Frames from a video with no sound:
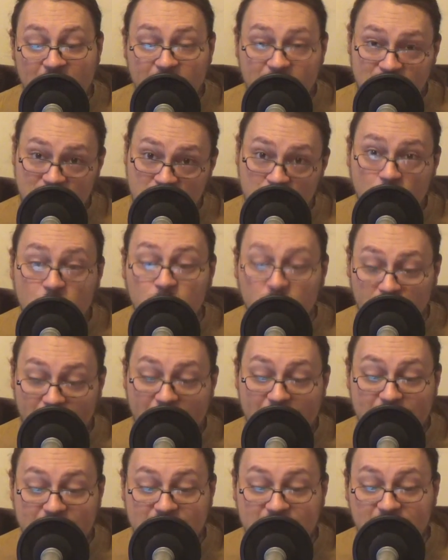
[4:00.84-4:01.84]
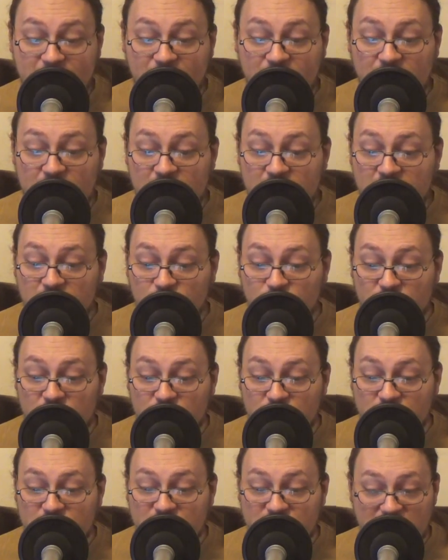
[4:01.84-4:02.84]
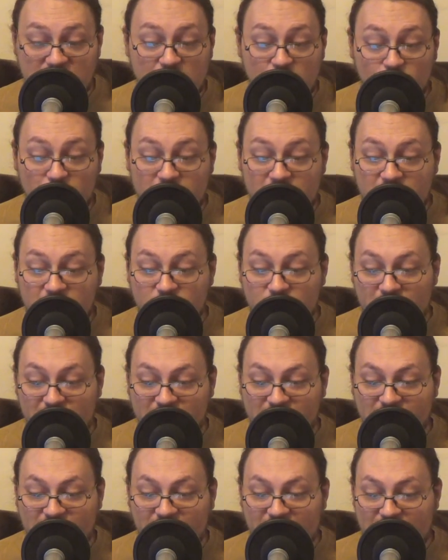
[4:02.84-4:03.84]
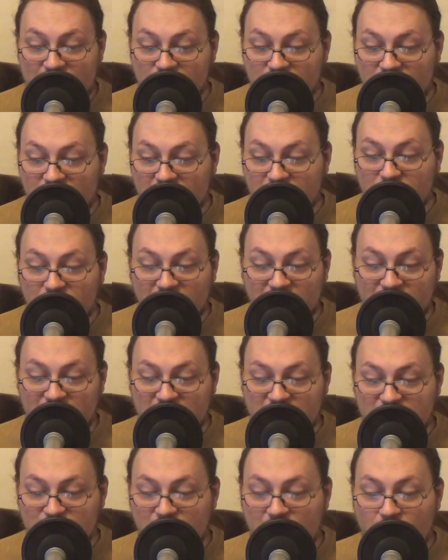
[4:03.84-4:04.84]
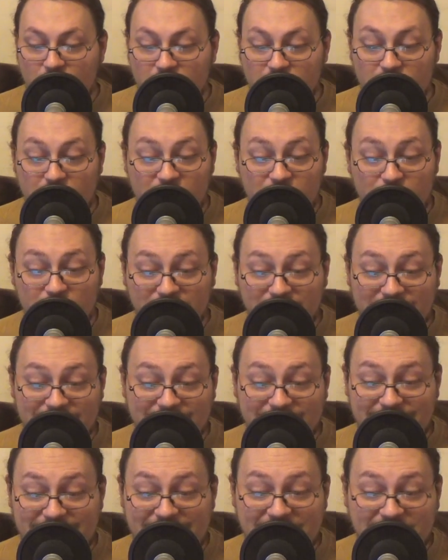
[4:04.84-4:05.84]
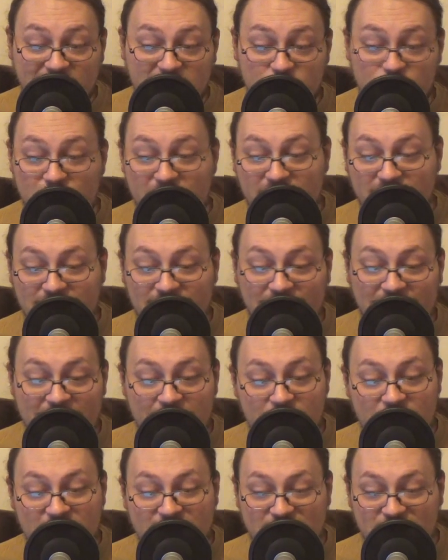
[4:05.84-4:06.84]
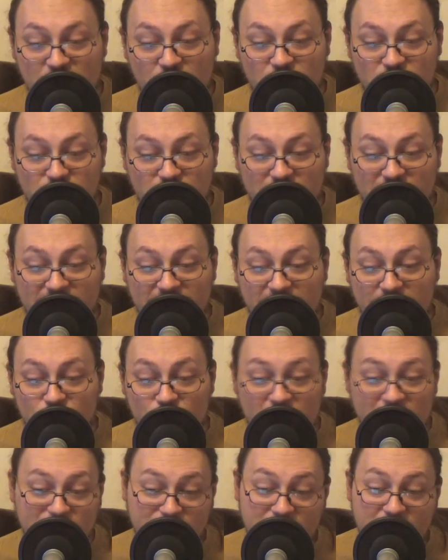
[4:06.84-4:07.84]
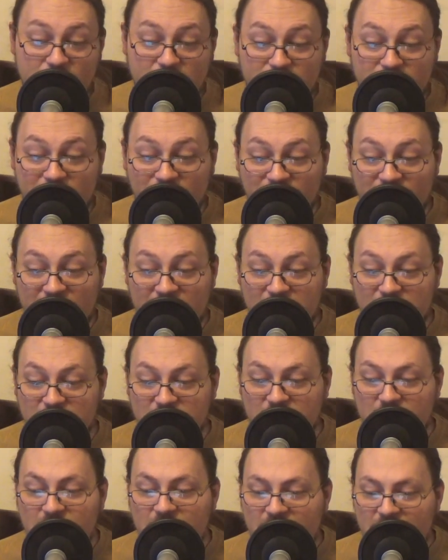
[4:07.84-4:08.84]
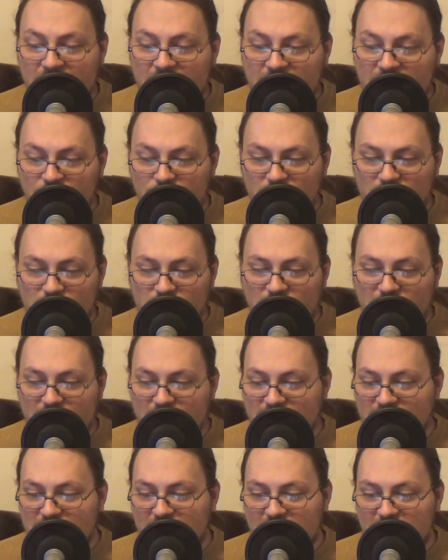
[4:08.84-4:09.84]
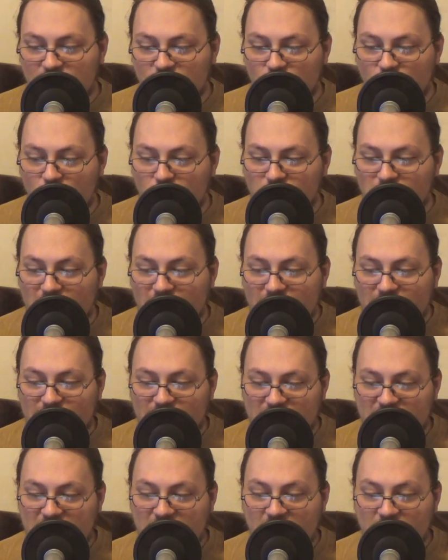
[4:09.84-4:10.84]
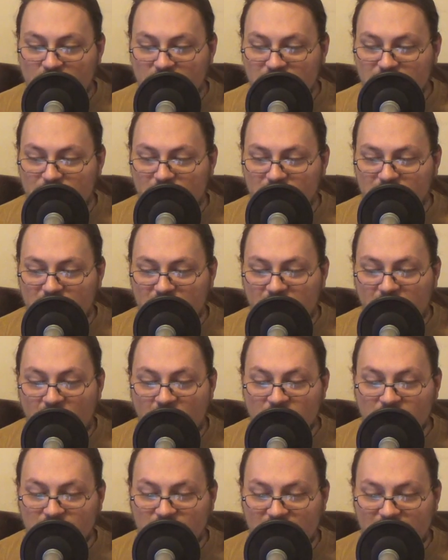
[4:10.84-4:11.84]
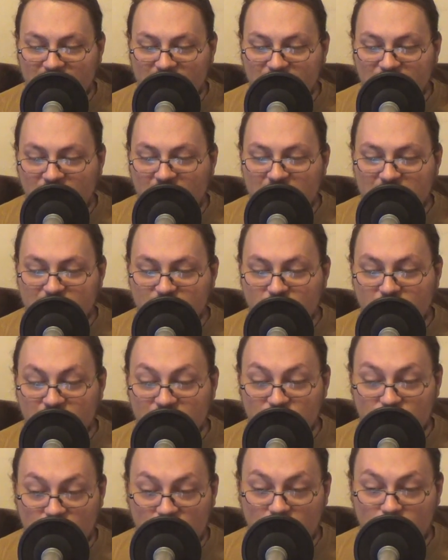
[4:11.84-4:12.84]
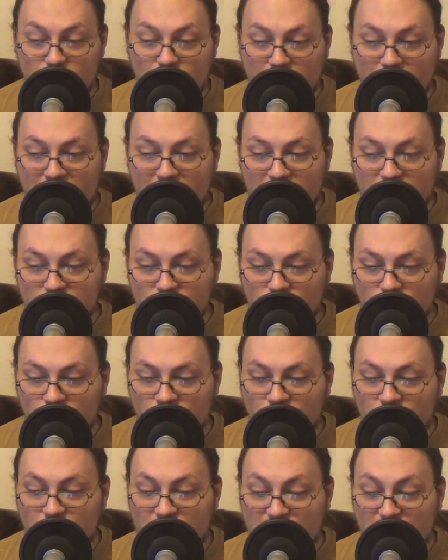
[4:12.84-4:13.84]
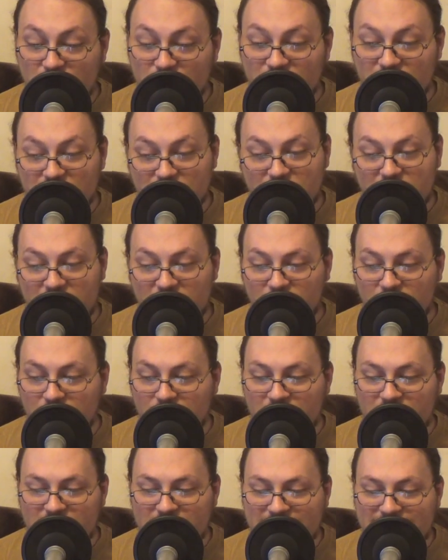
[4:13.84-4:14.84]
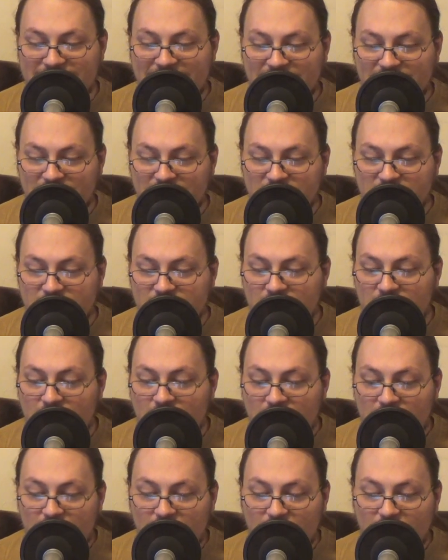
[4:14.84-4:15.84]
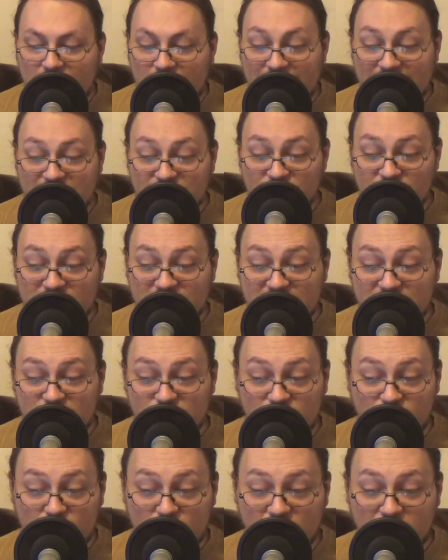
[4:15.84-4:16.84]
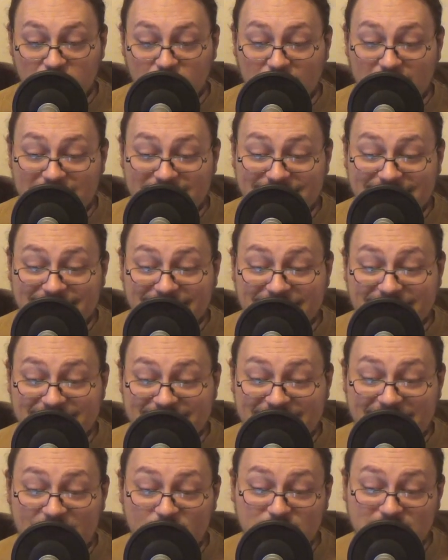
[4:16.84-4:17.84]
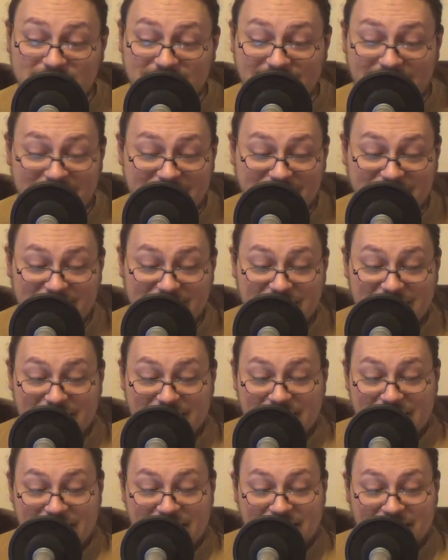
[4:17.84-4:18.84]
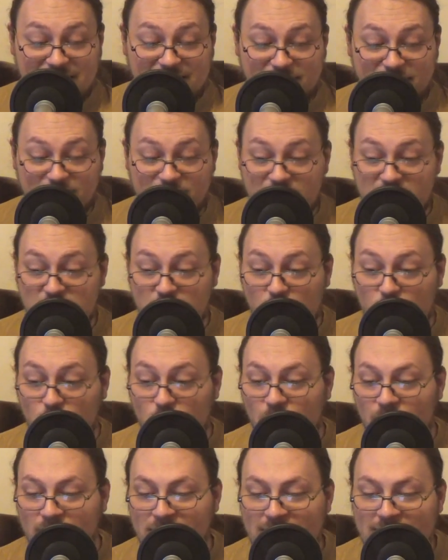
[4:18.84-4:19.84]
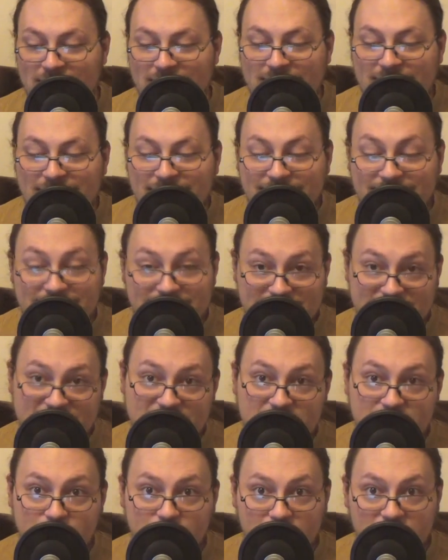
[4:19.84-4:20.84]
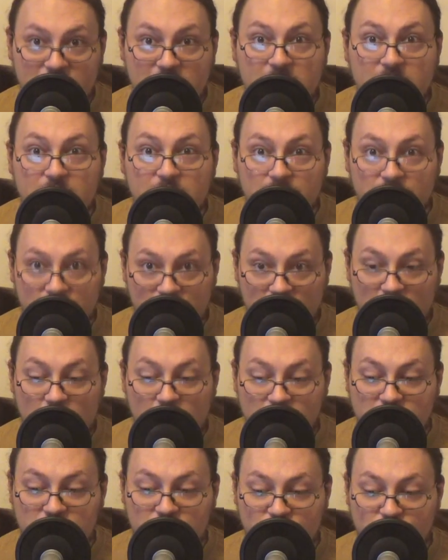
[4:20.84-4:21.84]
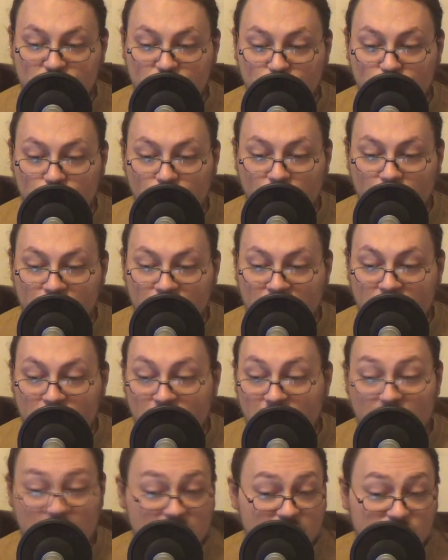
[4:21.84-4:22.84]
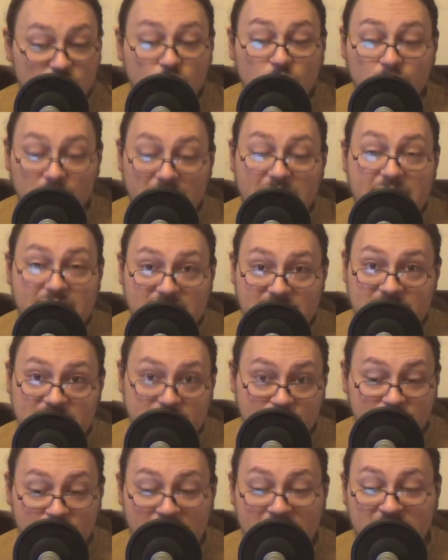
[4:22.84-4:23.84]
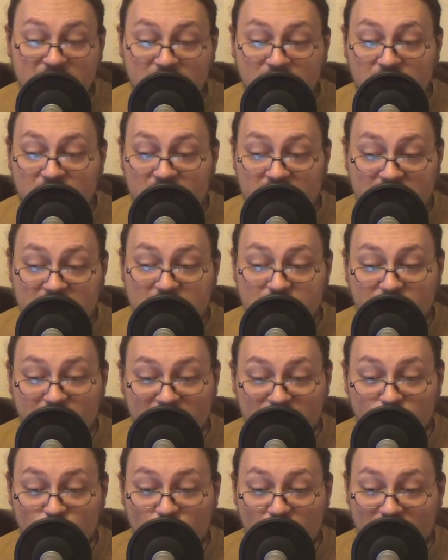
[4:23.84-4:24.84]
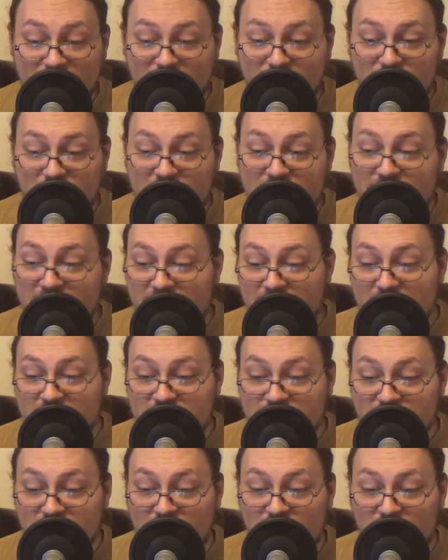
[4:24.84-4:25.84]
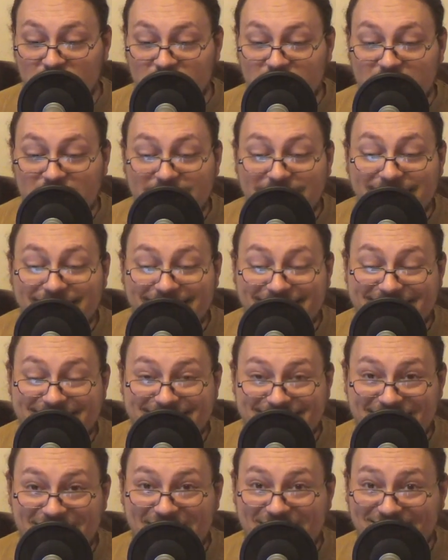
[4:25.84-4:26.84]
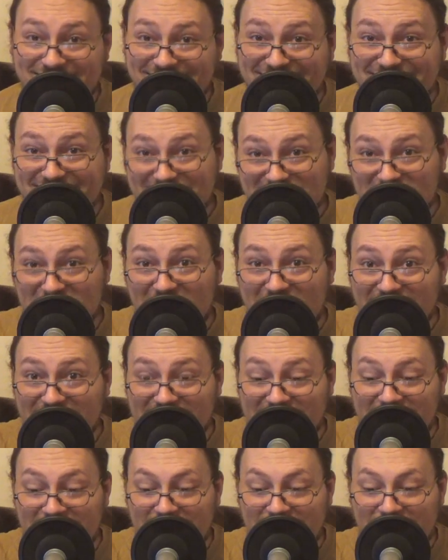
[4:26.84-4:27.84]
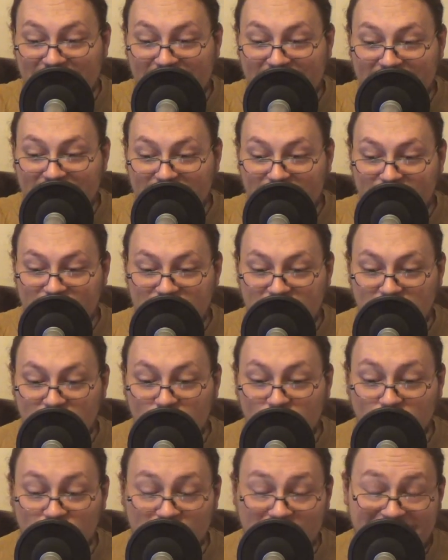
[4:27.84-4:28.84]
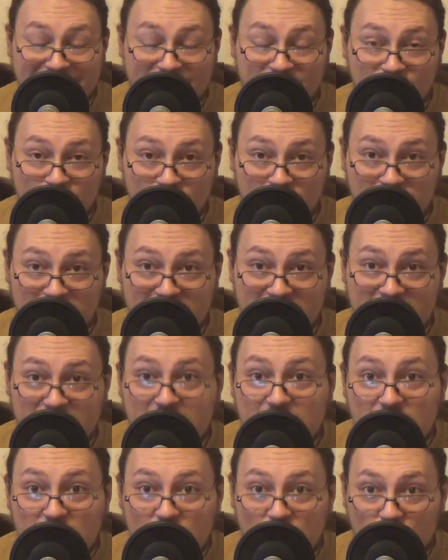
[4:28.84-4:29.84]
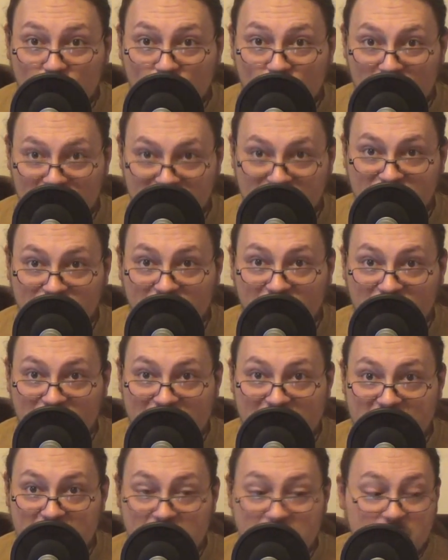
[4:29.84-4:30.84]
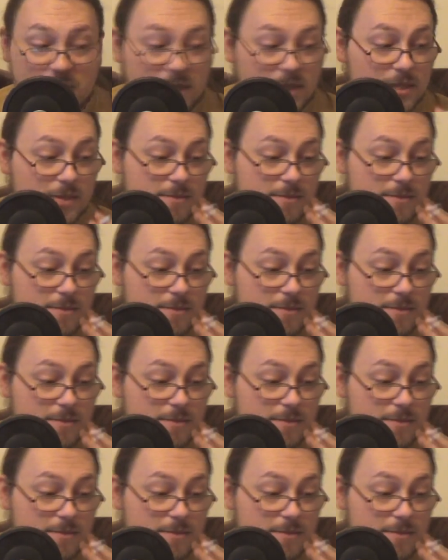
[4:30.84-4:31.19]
Fillon is the third, which is the only correct claim made by this paragraph, but then that correct claim is contradicted one paragraph later, in which they say, quote, "The charismatic hard-left firebrand Jean-Luc Mélenchon, who is often compared with Bernie Sanders, has risen to fourth place and is now slightly ahead of Fillon." This is simply not true. Mélenchon is many things, but one thing he is not. He is not slightly ahead of Fillon. That would be wishful thinking.